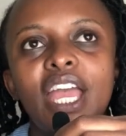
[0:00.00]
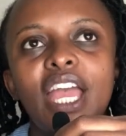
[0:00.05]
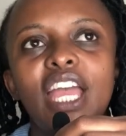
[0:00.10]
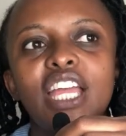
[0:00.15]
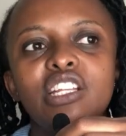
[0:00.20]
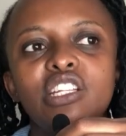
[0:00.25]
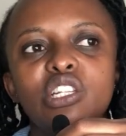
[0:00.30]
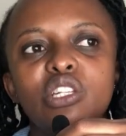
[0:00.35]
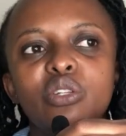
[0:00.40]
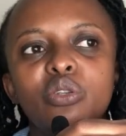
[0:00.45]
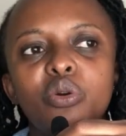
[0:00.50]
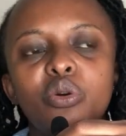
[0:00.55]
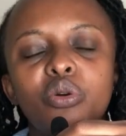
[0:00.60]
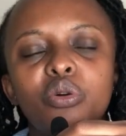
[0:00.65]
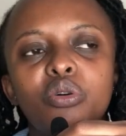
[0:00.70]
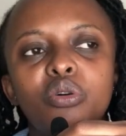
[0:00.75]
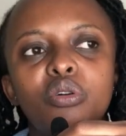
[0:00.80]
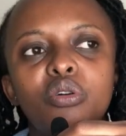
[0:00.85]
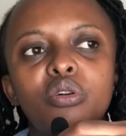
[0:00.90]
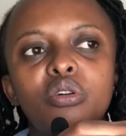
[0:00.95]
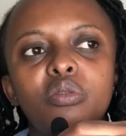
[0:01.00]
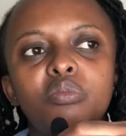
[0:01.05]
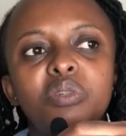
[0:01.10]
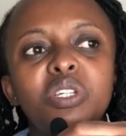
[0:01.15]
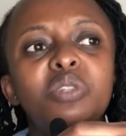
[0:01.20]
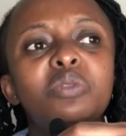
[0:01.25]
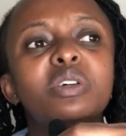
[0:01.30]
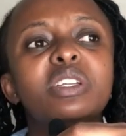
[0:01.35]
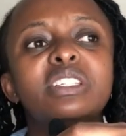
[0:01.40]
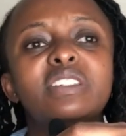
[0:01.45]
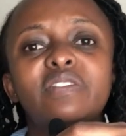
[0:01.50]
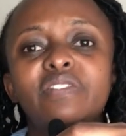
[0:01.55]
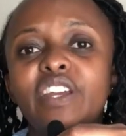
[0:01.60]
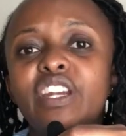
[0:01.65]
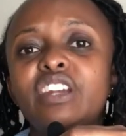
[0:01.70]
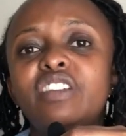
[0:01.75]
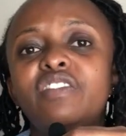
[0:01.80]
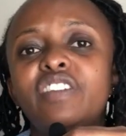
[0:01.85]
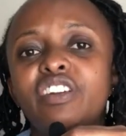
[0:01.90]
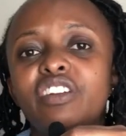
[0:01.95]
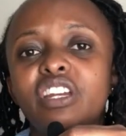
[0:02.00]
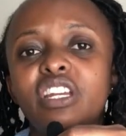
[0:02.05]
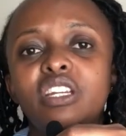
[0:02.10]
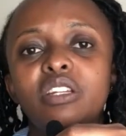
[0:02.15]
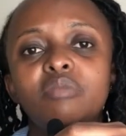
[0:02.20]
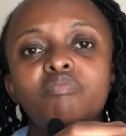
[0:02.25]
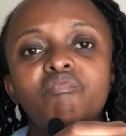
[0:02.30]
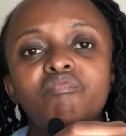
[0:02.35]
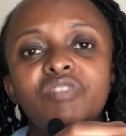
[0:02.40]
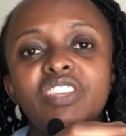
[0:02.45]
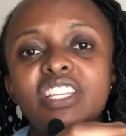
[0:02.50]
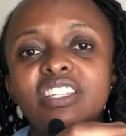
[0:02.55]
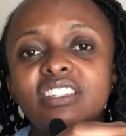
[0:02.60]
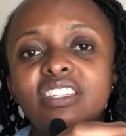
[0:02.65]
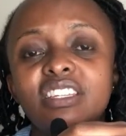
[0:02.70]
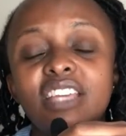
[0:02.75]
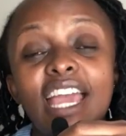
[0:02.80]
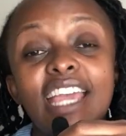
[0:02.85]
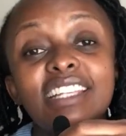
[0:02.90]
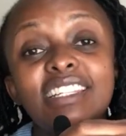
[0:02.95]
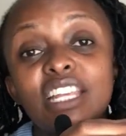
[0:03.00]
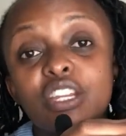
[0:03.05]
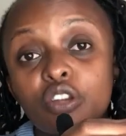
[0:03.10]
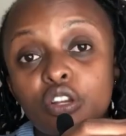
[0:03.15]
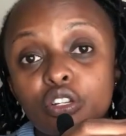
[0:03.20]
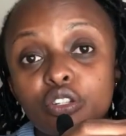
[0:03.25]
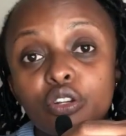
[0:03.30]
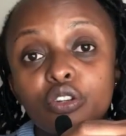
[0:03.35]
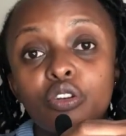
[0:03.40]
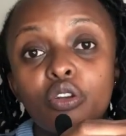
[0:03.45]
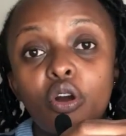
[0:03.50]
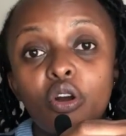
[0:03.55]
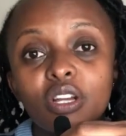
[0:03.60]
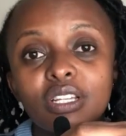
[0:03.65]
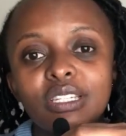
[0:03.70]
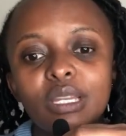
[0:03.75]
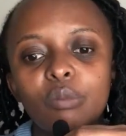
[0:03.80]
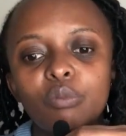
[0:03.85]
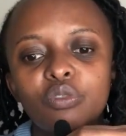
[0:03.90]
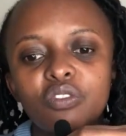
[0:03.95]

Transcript: And so it was very, very easy. I settled on Okta